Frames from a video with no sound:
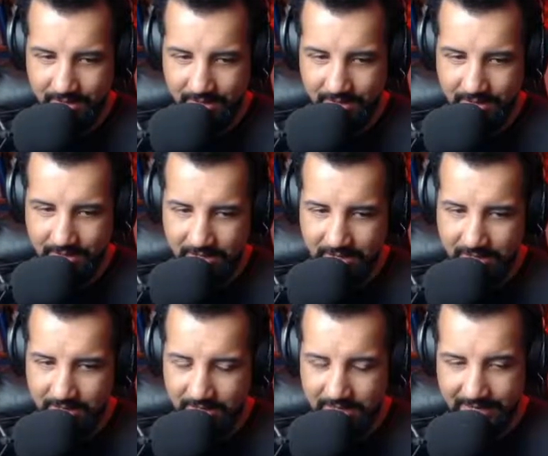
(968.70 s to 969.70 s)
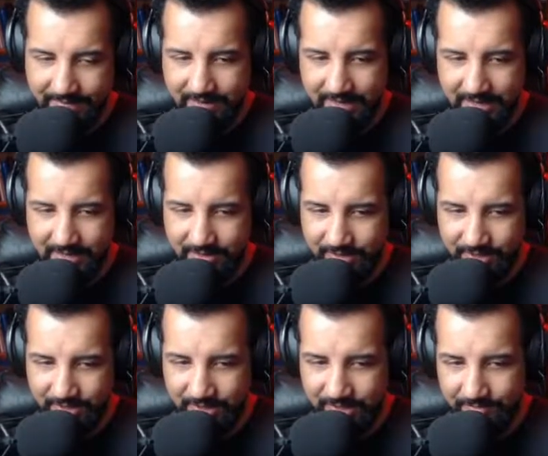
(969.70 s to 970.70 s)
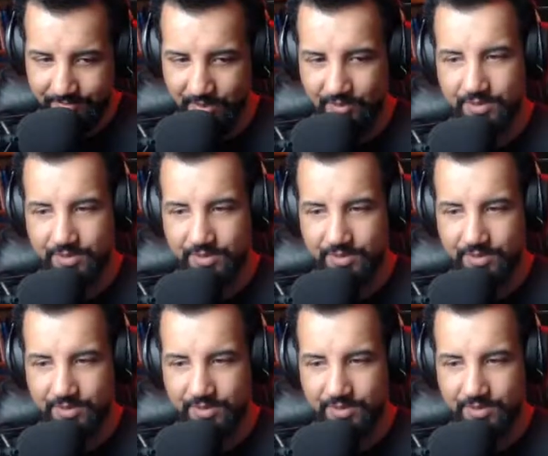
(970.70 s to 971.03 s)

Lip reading: And everything else is moot.